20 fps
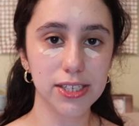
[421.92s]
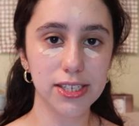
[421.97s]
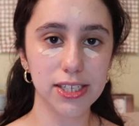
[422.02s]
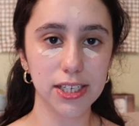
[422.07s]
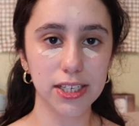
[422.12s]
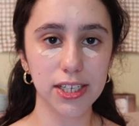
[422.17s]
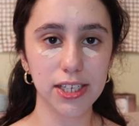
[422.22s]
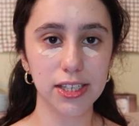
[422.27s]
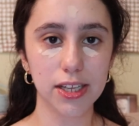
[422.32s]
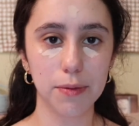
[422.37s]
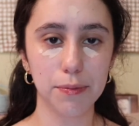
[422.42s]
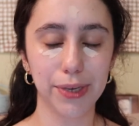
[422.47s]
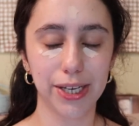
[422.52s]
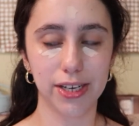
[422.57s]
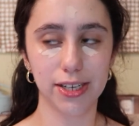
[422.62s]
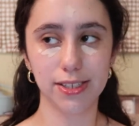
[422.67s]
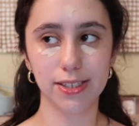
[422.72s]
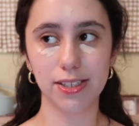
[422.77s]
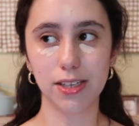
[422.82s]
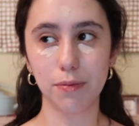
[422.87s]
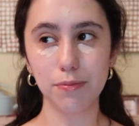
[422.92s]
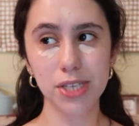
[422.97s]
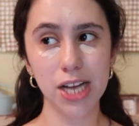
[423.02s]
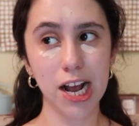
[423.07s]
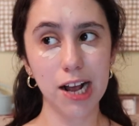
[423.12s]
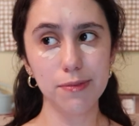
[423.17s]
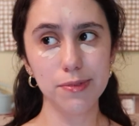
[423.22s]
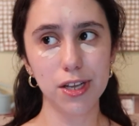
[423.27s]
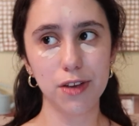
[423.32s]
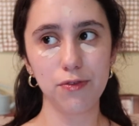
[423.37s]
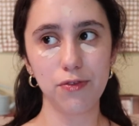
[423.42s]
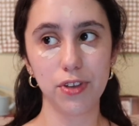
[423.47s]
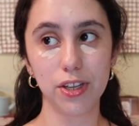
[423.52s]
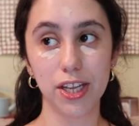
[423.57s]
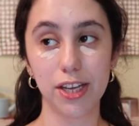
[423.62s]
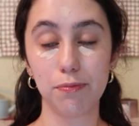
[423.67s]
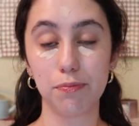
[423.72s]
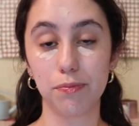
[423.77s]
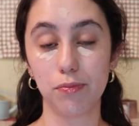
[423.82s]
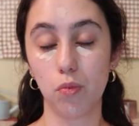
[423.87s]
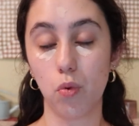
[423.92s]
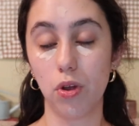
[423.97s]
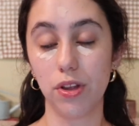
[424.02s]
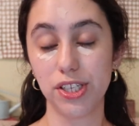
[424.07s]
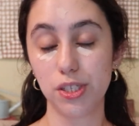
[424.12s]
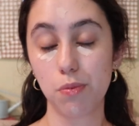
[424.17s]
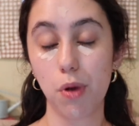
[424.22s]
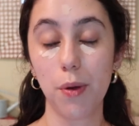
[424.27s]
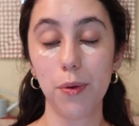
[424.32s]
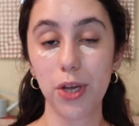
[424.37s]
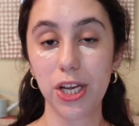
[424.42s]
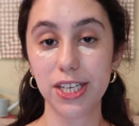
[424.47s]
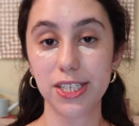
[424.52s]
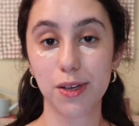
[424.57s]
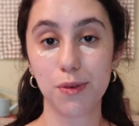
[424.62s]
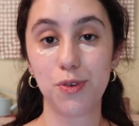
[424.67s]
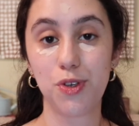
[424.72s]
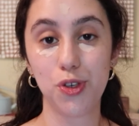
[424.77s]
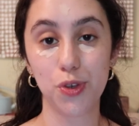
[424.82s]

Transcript: concealing them because sometimes I feel like, well, it's probably because I'm